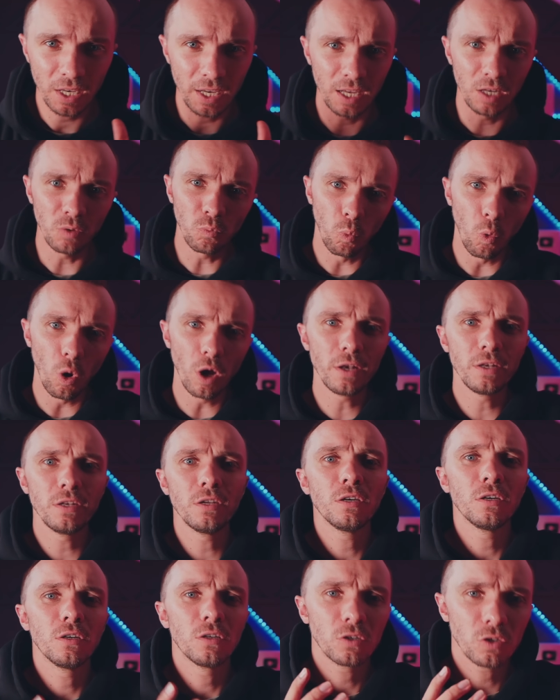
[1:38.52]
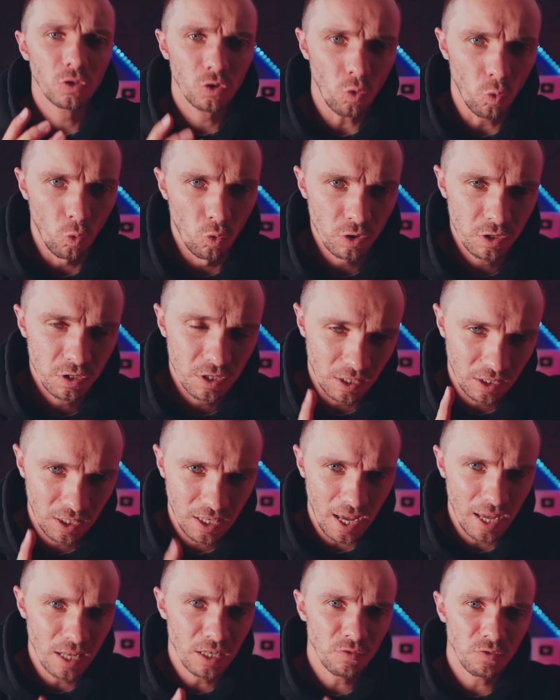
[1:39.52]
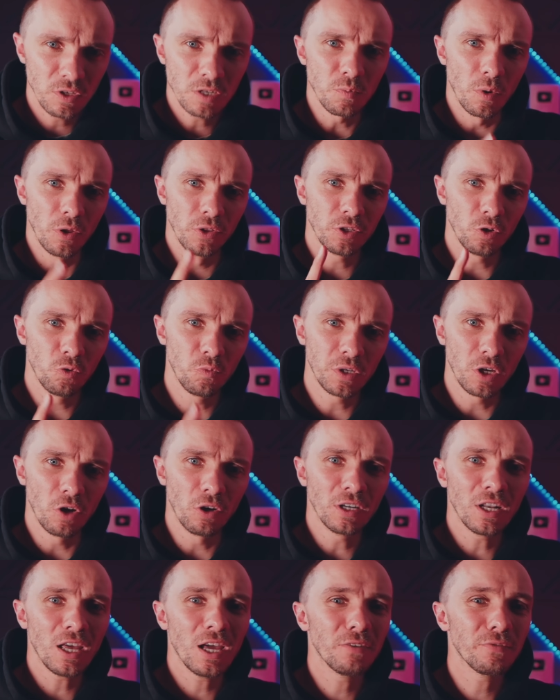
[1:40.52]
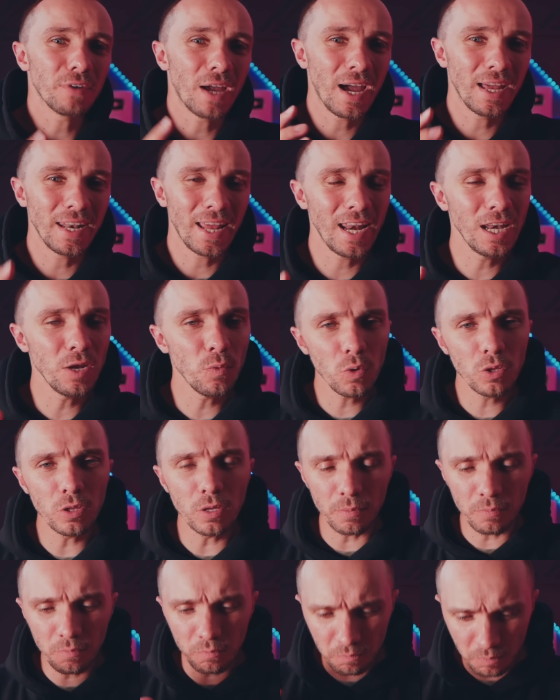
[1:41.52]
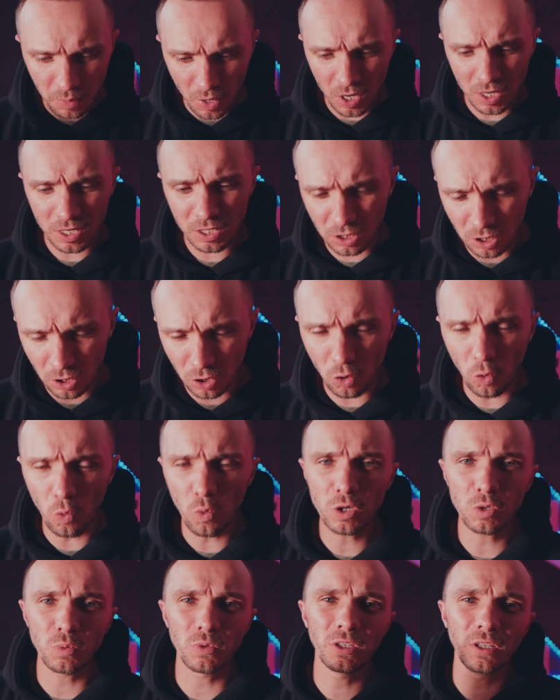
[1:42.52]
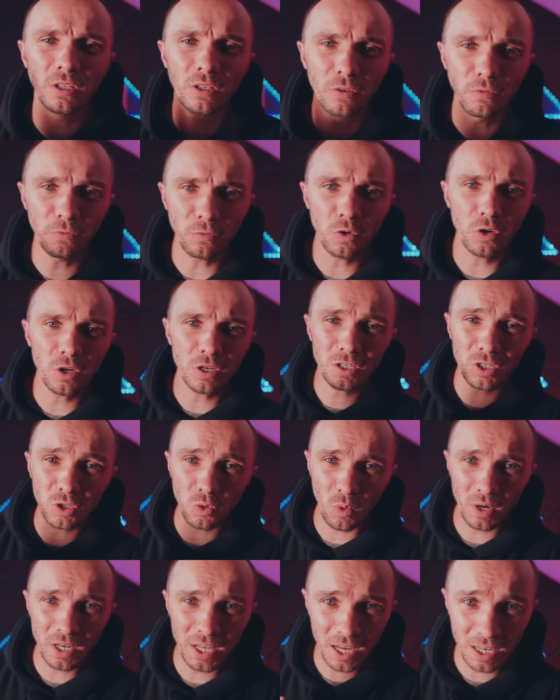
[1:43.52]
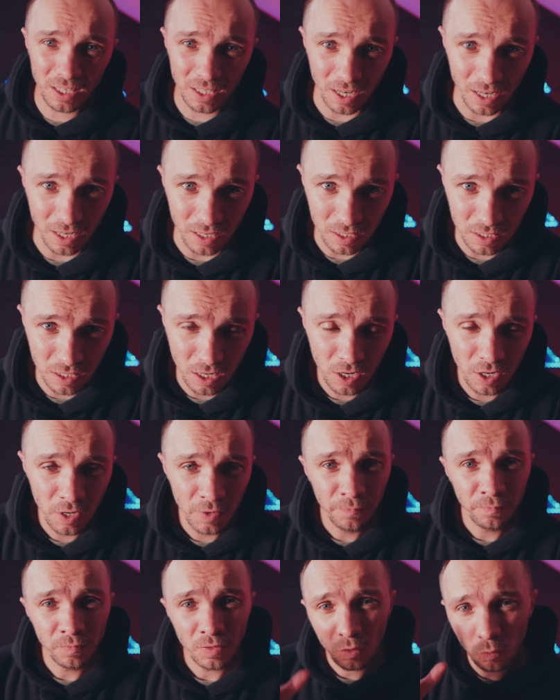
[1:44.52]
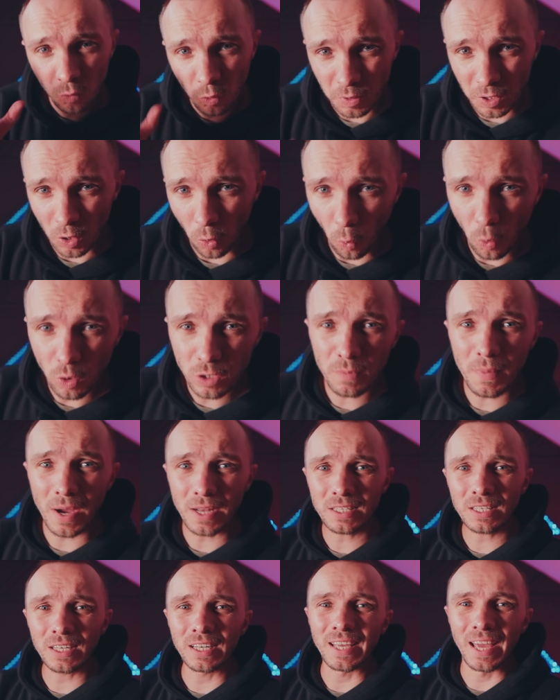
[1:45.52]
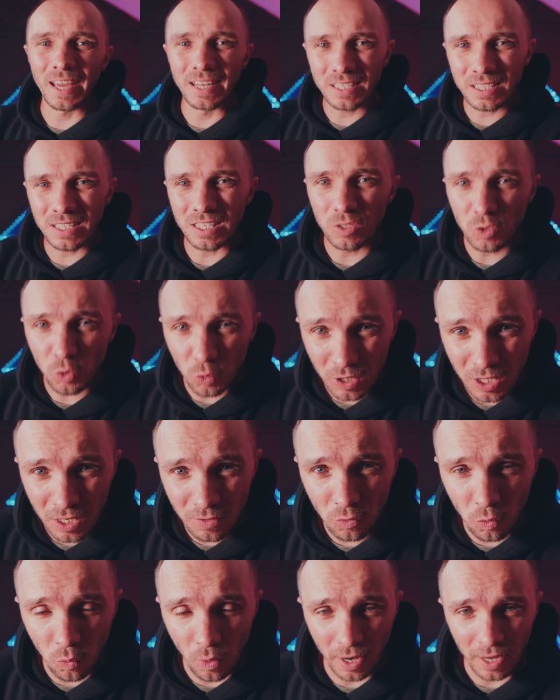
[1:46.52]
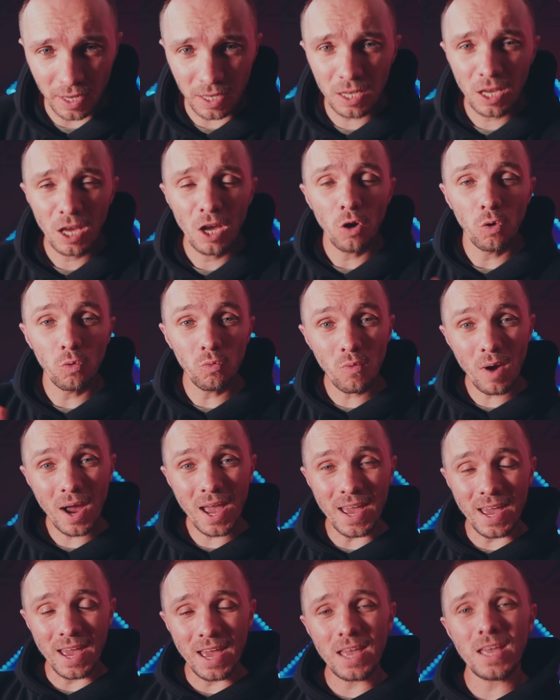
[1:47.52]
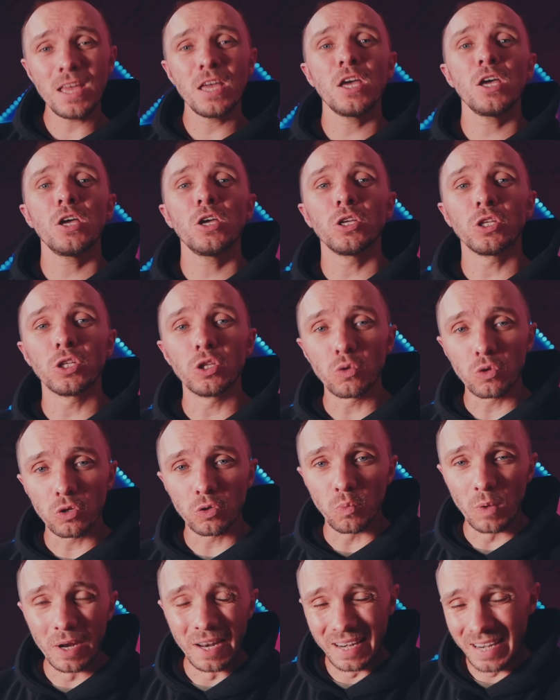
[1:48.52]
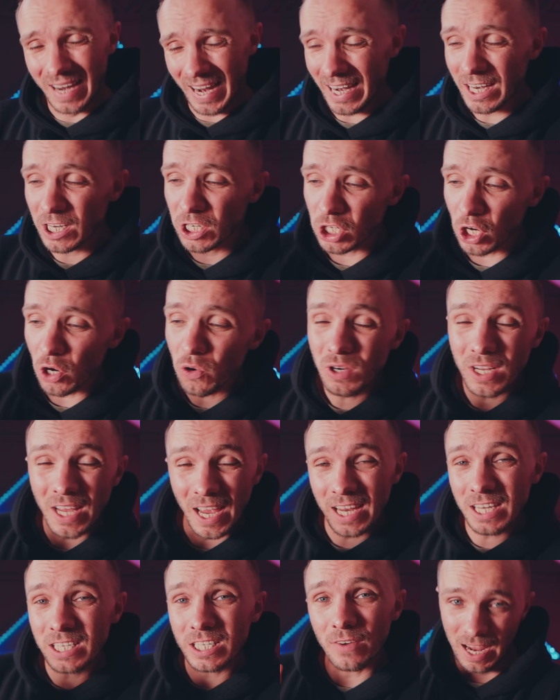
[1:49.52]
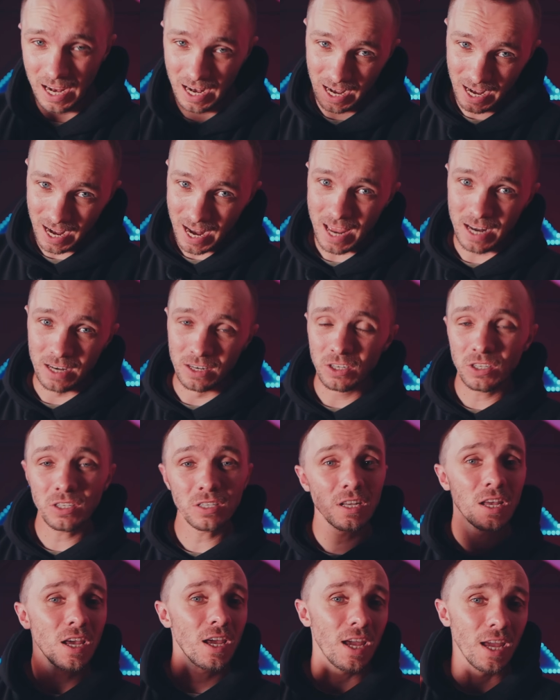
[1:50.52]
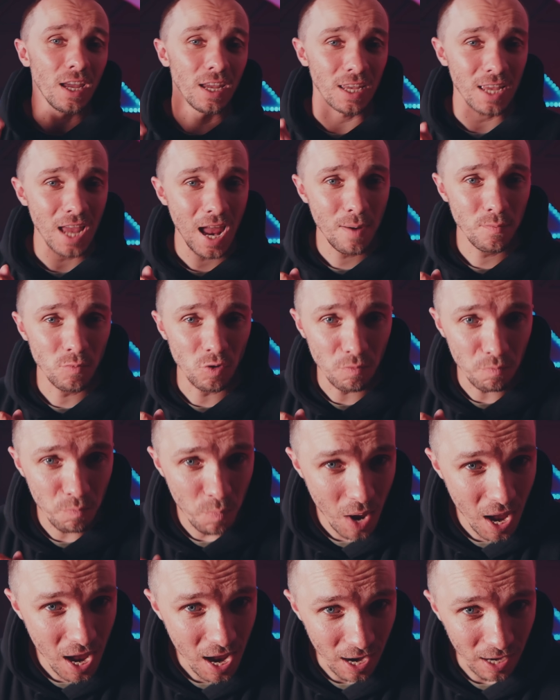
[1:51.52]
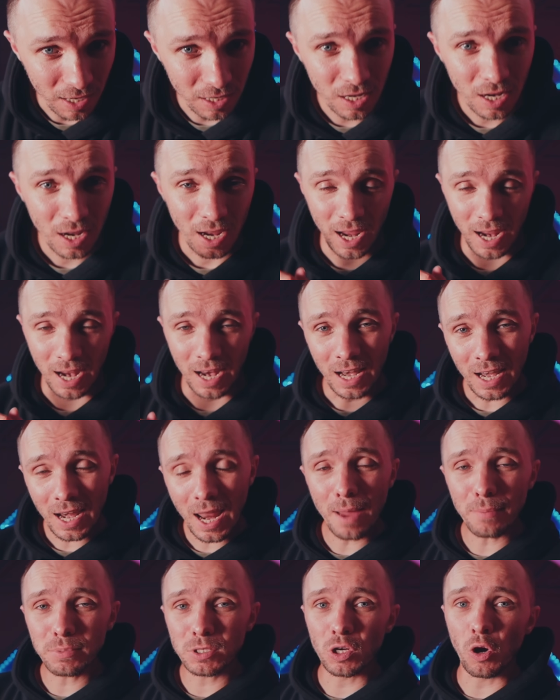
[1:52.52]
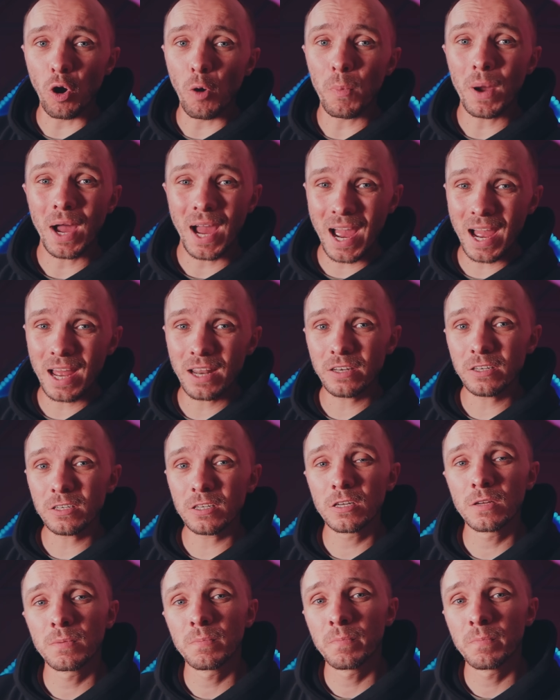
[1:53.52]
in one course. At the end of this month, it will be going live, and anyone that buys the course within the first 28 days will be automatically entered into a giveaway where you could win a Sony A7, a lens, a camera bag, a laptop, and